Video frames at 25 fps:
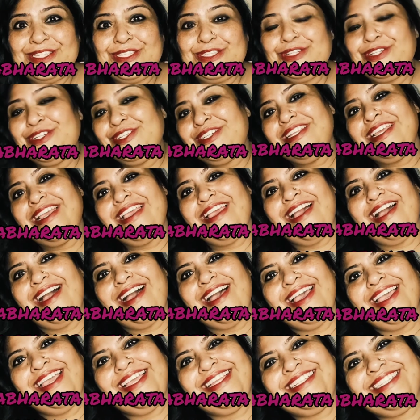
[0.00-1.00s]
So today
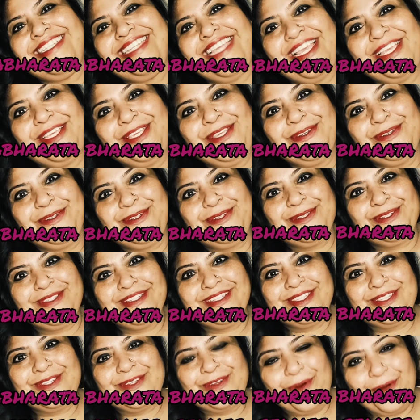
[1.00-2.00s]
I take you to the
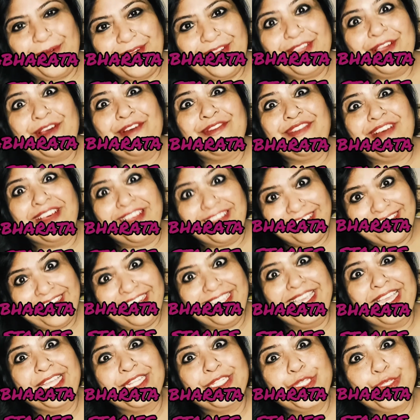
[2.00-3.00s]
story of
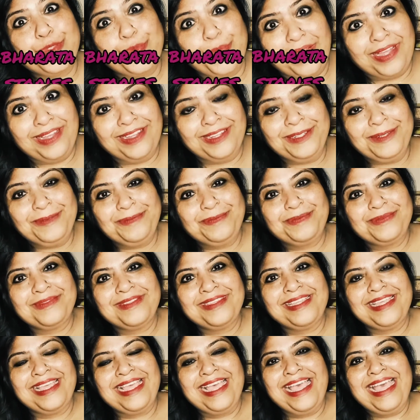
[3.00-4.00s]
Agni and Swaha,
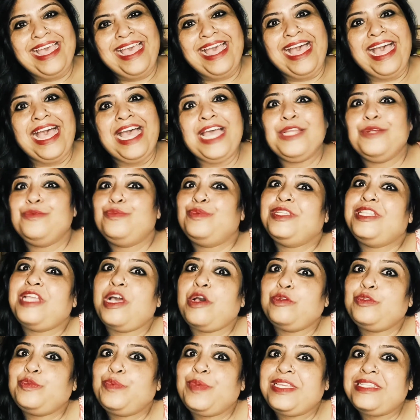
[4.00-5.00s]
and
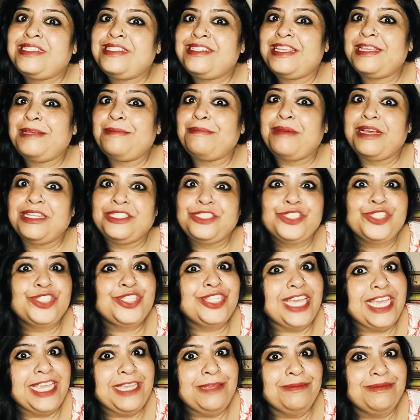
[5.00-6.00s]
without wasting much
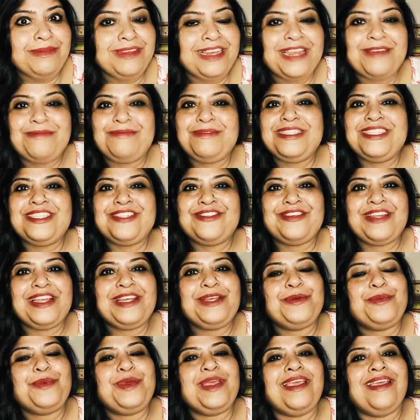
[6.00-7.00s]
time, let me straight
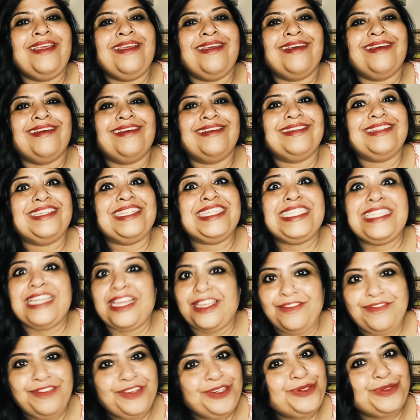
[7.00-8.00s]
away
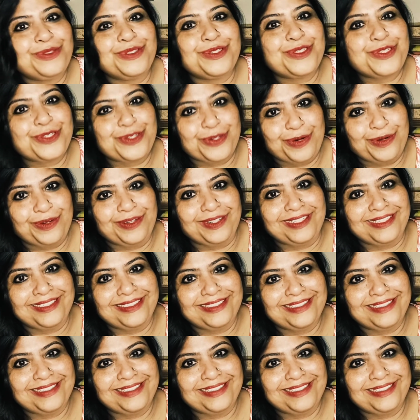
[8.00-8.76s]
dive into the story.